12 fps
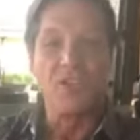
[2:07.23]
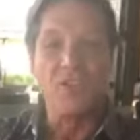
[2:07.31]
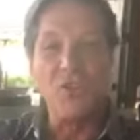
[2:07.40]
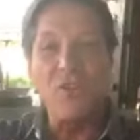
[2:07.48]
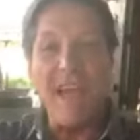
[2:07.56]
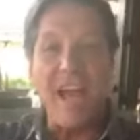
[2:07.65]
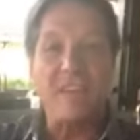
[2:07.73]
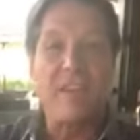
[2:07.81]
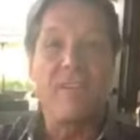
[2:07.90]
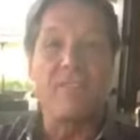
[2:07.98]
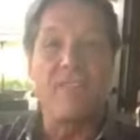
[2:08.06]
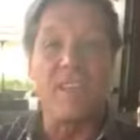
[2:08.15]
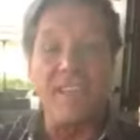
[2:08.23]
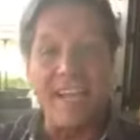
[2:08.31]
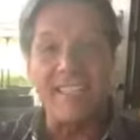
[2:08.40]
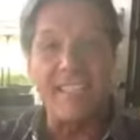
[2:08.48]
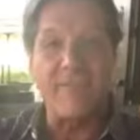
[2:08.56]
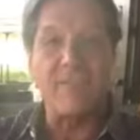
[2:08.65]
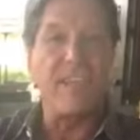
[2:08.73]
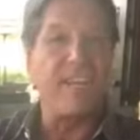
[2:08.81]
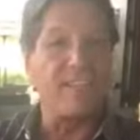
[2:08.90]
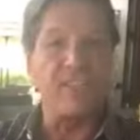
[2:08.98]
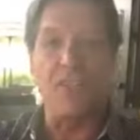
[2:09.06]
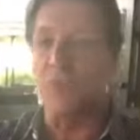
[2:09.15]
Do that for the next seven
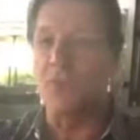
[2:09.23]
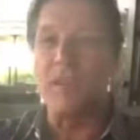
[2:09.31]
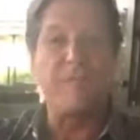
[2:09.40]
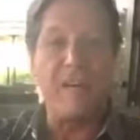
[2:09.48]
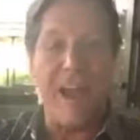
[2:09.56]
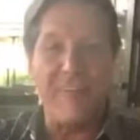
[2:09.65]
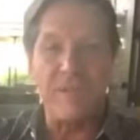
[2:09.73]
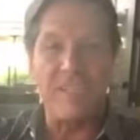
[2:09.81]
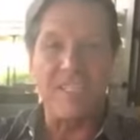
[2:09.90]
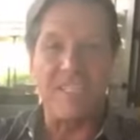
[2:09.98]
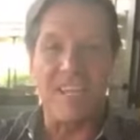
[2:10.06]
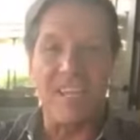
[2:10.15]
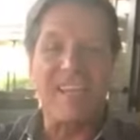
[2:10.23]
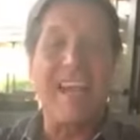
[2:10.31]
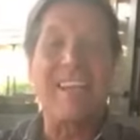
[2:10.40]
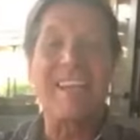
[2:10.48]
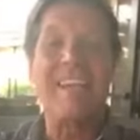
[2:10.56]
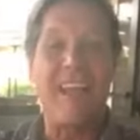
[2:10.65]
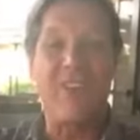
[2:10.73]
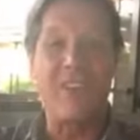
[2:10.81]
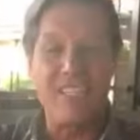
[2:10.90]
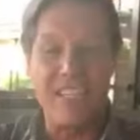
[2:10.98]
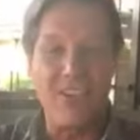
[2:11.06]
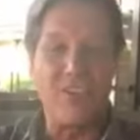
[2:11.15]
days, three to five minutes a day, and I
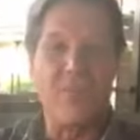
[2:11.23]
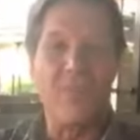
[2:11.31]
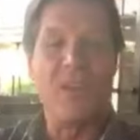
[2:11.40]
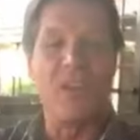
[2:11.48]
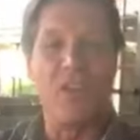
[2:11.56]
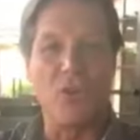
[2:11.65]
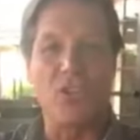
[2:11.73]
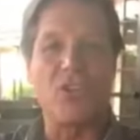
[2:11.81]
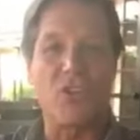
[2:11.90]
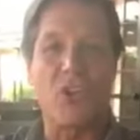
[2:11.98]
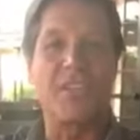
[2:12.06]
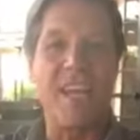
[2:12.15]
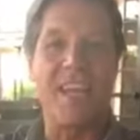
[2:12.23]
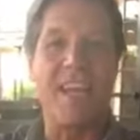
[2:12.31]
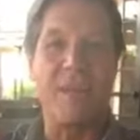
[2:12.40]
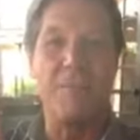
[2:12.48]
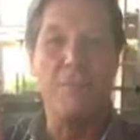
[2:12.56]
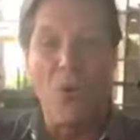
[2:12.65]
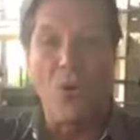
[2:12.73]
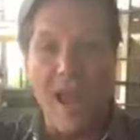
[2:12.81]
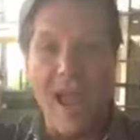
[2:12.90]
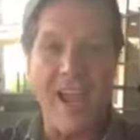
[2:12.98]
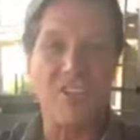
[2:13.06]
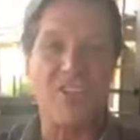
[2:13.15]
guarantee you, you'll start taking more
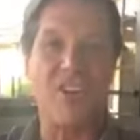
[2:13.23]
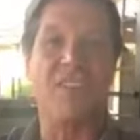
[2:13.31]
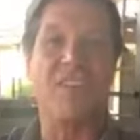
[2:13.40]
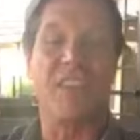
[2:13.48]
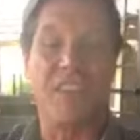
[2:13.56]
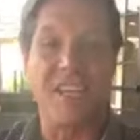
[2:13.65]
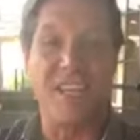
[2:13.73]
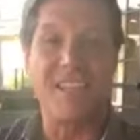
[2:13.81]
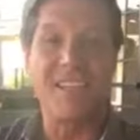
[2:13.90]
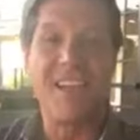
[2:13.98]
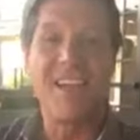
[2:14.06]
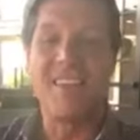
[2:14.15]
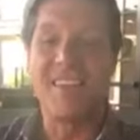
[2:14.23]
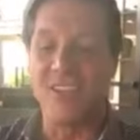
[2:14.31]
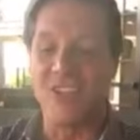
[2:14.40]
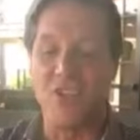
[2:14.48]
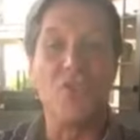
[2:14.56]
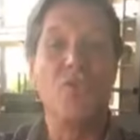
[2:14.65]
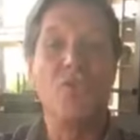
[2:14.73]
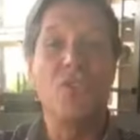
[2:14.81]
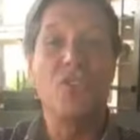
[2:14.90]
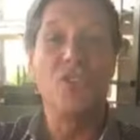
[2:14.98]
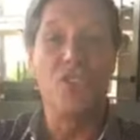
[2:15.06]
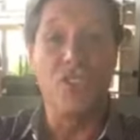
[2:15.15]
action on the things that you
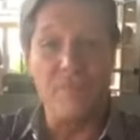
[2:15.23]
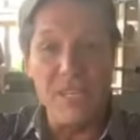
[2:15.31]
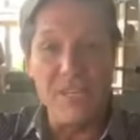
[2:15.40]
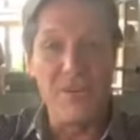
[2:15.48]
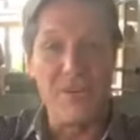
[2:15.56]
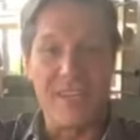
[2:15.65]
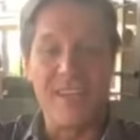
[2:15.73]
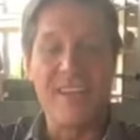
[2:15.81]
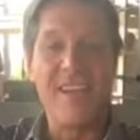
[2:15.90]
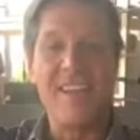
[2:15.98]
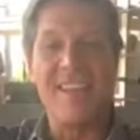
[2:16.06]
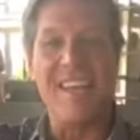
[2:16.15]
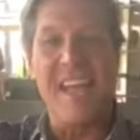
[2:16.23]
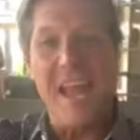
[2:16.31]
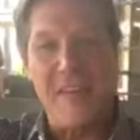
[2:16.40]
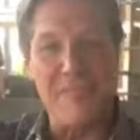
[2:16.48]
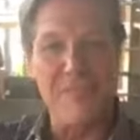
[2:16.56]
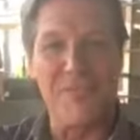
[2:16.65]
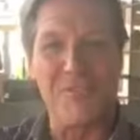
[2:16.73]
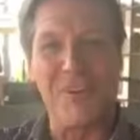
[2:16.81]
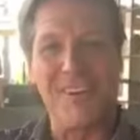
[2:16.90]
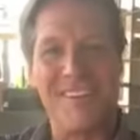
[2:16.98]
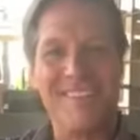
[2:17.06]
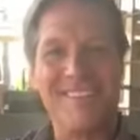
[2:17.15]
should be doing than ever before.